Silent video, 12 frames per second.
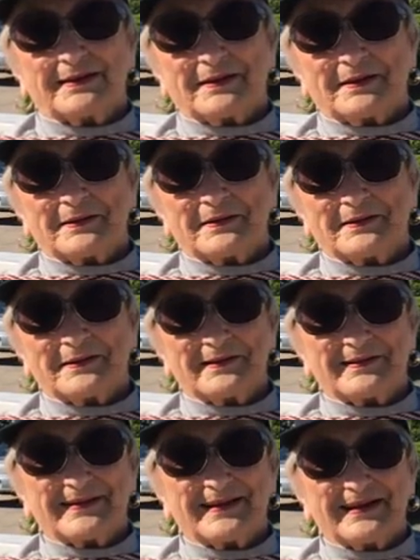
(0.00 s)
Yeah,
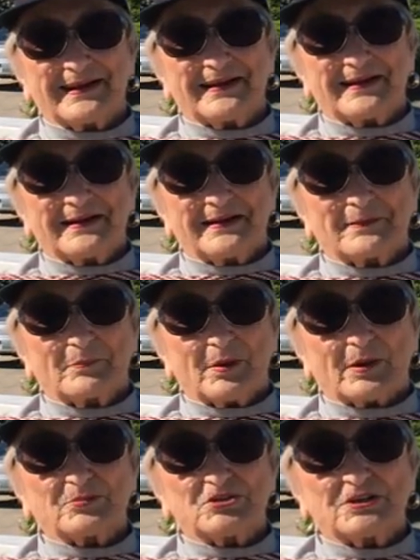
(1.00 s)

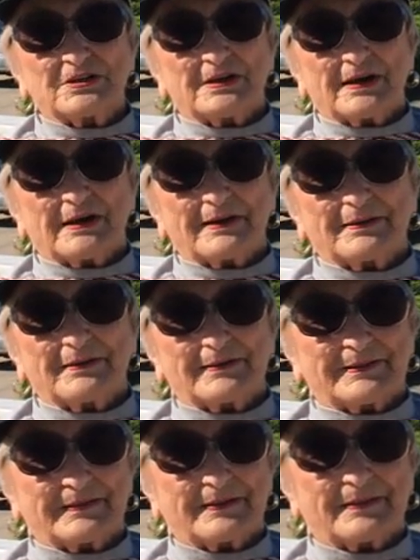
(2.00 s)
Barbara Jean and I,
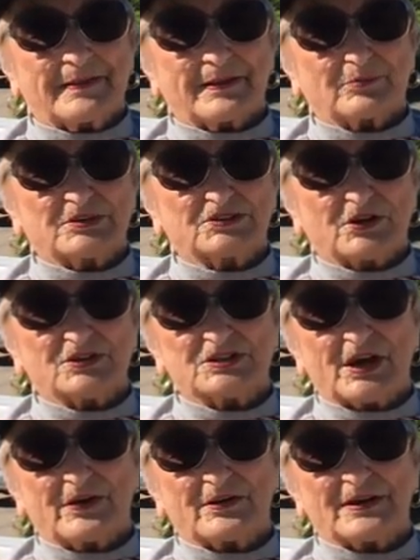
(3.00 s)
that was our
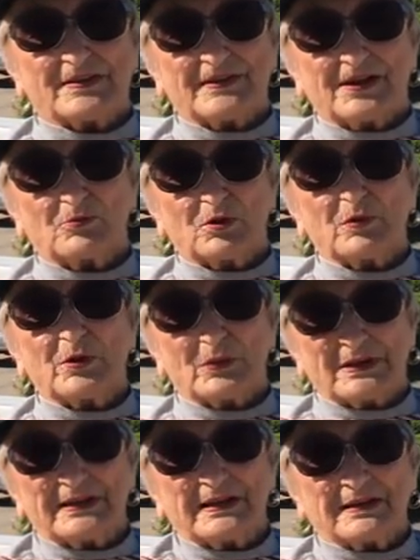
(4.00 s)
Saturday thing when we
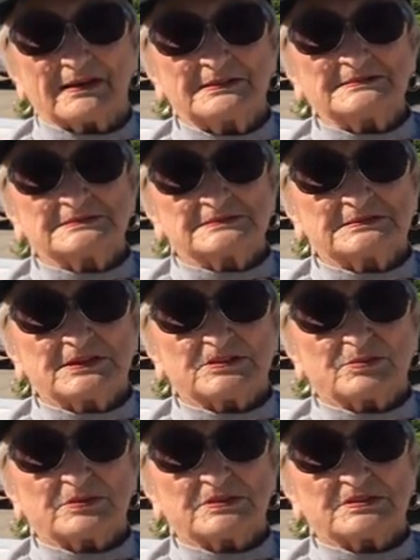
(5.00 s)
were little.
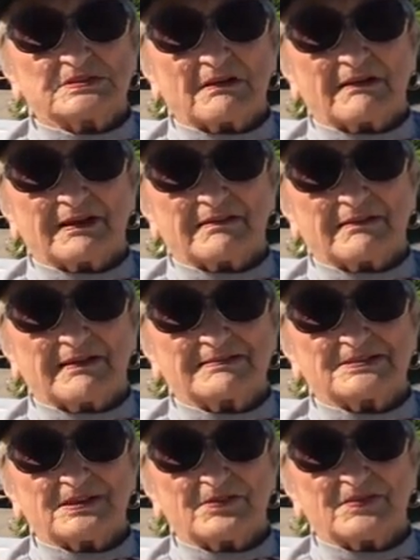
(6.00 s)
Right. This was like
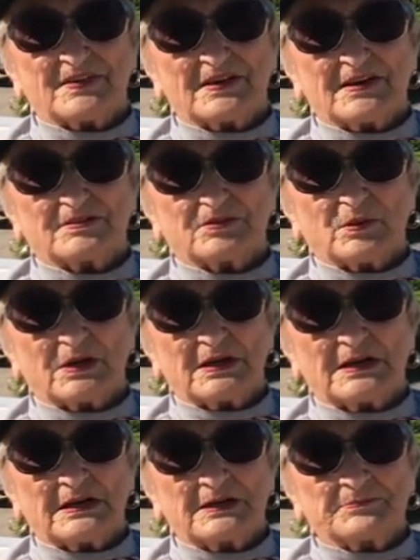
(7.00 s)
8th, 7th, and 8th grade.